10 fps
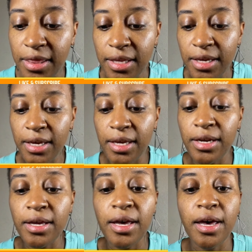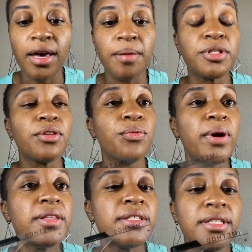then so the
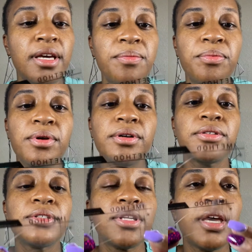way the stamp works